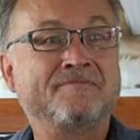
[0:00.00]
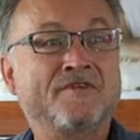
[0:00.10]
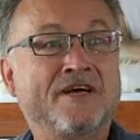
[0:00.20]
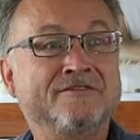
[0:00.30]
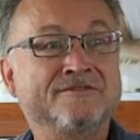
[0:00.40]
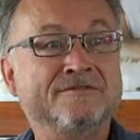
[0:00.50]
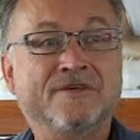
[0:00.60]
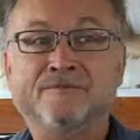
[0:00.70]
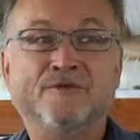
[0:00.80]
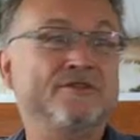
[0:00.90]
Tough?
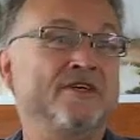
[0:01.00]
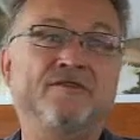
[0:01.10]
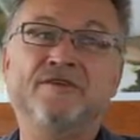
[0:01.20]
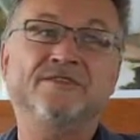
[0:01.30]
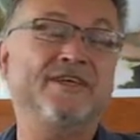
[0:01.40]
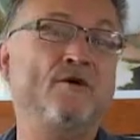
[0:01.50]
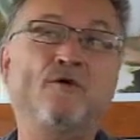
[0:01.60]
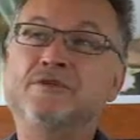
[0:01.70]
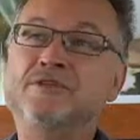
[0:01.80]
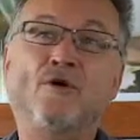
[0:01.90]
I'm not tough. Not. They
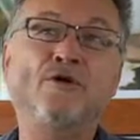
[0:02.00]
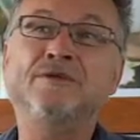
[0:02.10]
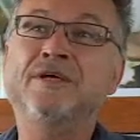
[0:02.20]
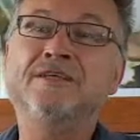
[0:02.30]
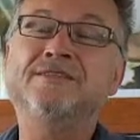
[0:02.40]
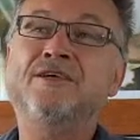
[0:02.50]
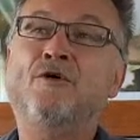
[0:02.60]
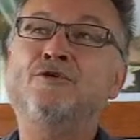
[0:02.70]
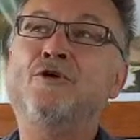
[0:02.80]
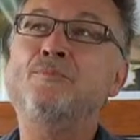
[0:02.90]
all, they all, they
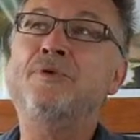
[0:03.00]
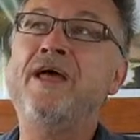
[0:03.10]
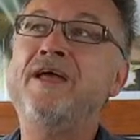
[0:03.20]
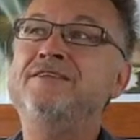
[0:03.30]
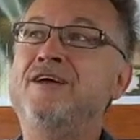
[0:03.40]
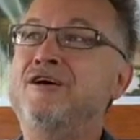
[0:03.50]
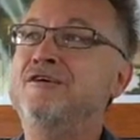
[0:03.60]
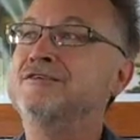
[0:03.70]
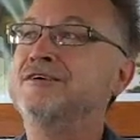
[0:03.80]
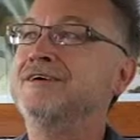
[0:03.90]
all complain
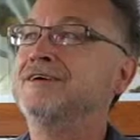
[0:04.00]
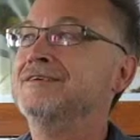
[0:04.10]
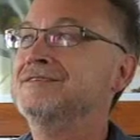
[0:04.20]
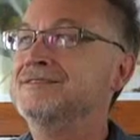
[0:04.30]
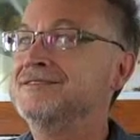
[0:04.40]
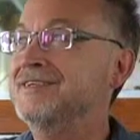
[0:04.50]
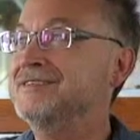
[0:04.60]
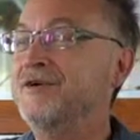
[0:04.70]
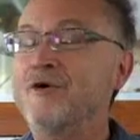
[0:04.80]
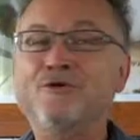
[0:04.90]
now.
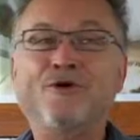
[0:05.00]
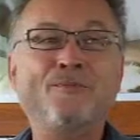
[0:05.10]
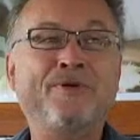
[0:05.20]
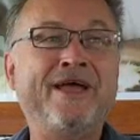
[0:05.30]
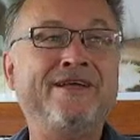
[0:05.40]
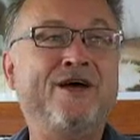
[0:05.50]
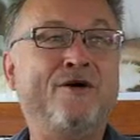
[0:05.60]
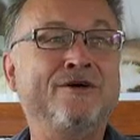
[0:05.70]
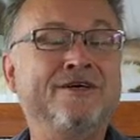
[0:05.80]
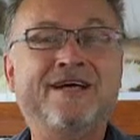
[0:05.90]
they all complain
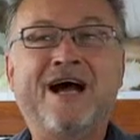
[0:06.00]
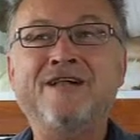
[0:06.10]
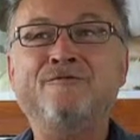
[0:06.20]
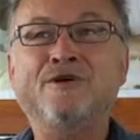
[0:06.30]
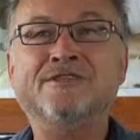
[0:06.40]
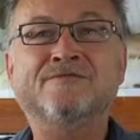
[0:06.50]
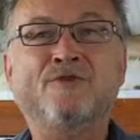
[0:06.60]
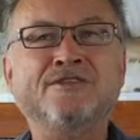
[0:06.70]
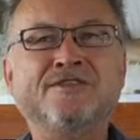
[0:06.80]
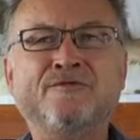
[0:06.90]
now. Karl was
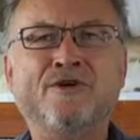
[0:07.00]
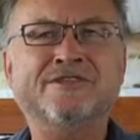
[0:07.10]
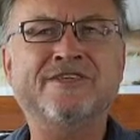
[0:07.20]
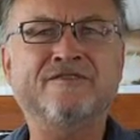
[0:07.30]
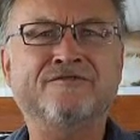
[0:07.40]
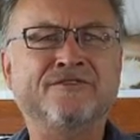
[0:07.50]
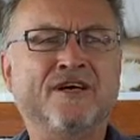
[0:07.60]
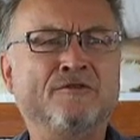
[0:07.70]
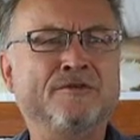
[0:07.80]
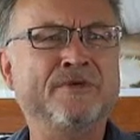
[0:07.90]
once he was tough.
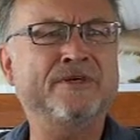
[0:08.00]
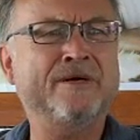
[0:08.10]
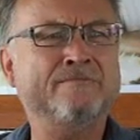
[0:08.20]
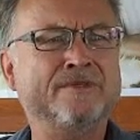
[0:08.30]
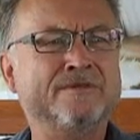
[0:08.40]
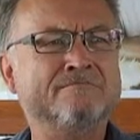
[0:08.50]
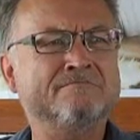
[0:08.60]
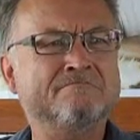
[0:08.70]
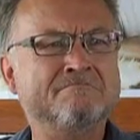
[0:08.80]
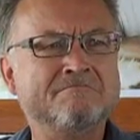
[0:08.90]
Now he become
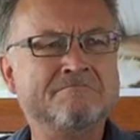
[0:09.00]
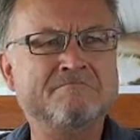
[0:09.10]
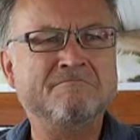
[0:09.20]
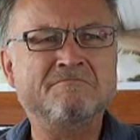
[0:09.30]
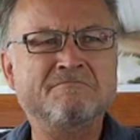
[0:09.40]
like.